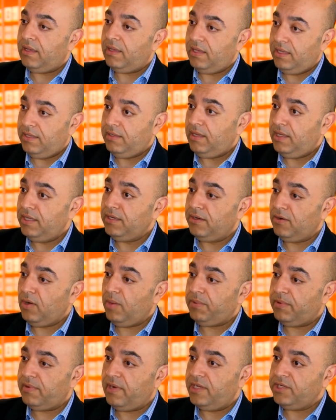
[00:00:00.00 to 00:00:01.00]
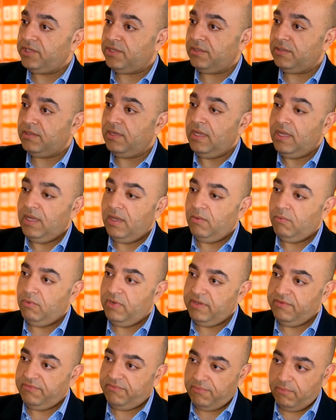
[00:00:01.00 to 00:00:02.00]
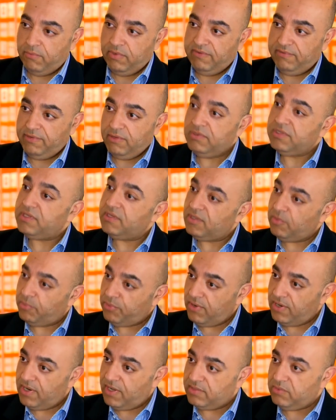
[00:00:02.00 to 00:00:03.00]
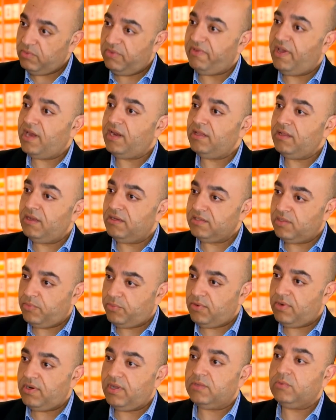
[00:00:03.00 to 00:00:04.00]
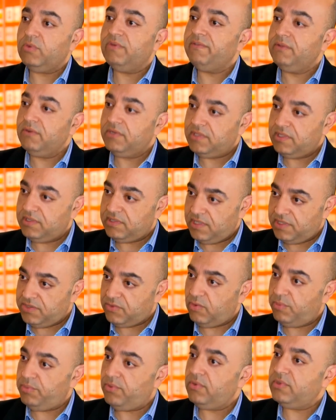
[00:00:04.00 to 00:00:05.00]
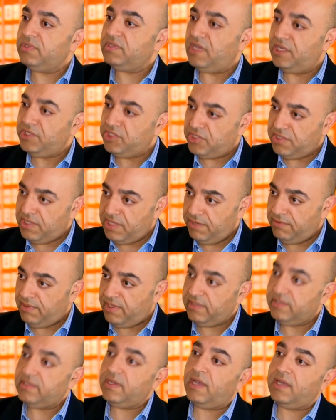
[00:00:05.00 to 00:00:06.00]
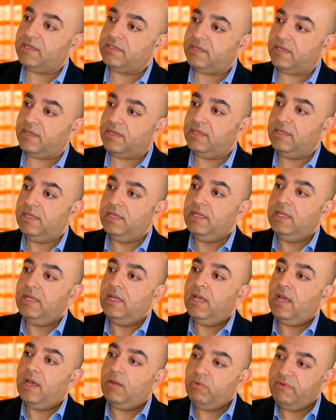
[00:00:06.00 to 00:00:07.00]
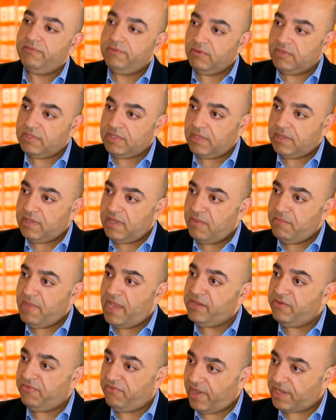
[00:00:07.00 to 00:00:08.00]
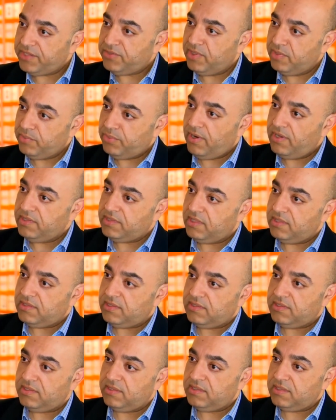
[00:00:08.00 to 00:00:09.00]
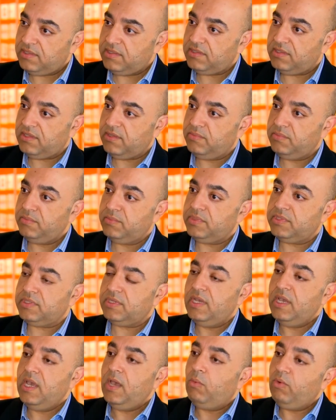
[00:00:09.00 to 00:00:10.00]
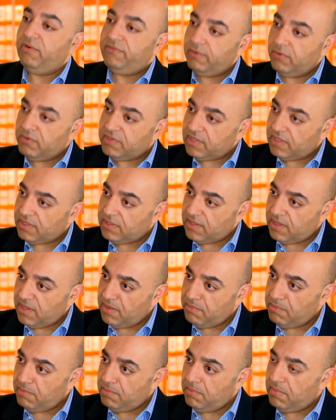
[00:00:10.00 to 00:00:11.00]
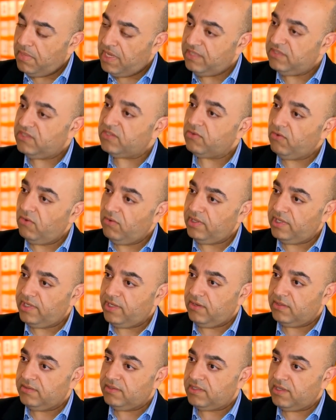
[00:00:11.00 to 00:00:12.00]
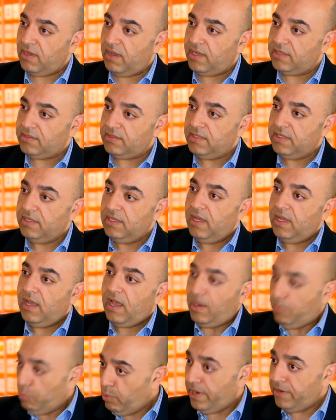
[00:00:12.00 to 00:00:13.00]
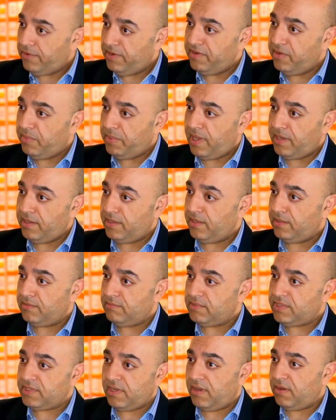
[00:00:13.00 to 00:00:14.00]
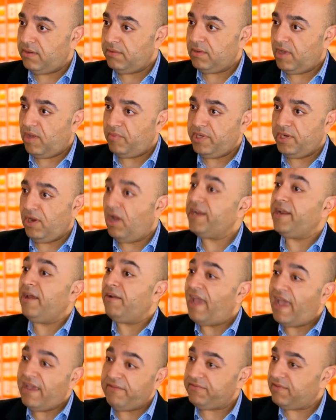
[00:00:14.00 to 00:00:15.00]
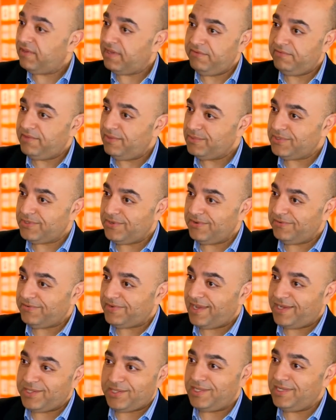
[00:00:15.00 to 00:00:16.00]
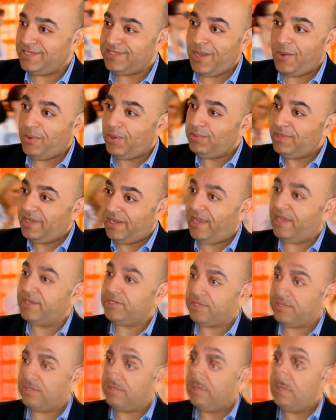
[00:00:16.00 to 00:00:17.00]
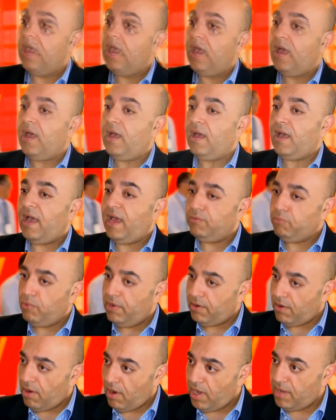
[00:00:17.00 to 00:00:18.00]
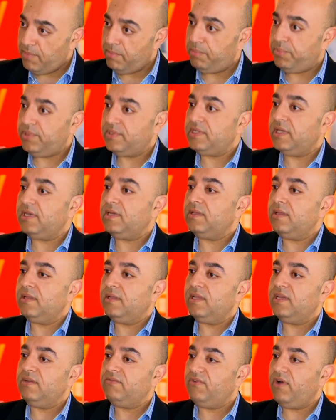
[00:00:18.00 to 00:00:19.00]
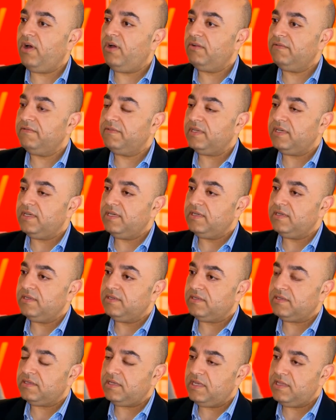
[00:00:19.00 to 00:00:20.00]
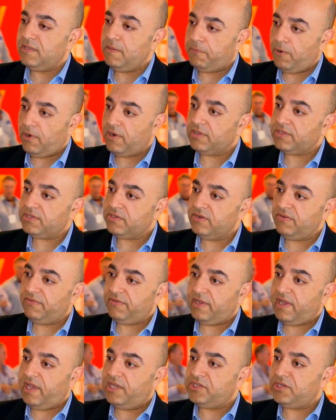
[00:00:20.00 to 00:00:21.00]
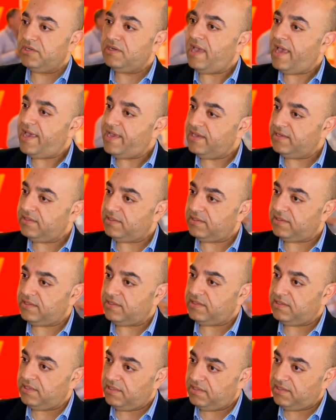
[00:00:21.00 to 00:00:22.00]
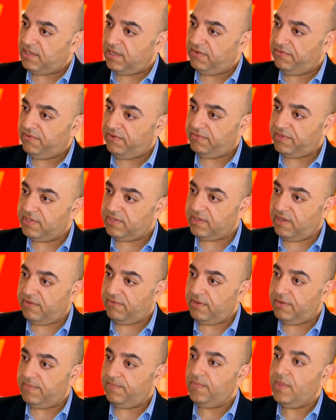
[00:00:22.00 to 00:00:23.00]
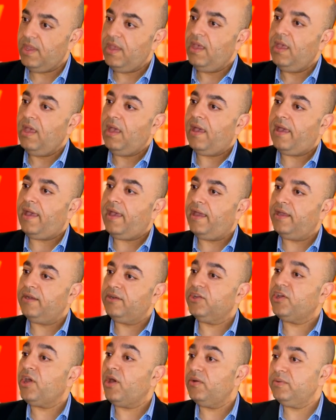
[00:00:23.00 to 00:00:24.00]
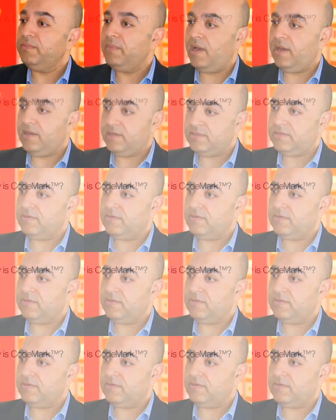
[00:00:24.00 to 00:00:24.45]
in an operation. We've looked at the product, we've analysed the product, we've looked at test reports, engineering data, we've looked at their manufacturing processes and systems, we've looked at them installing on site, and we're independent. So, I mean, I don't have to give them certification, there's no obligation. And where I'm particularly involved is in the product certification, AS 1657 and Code Mark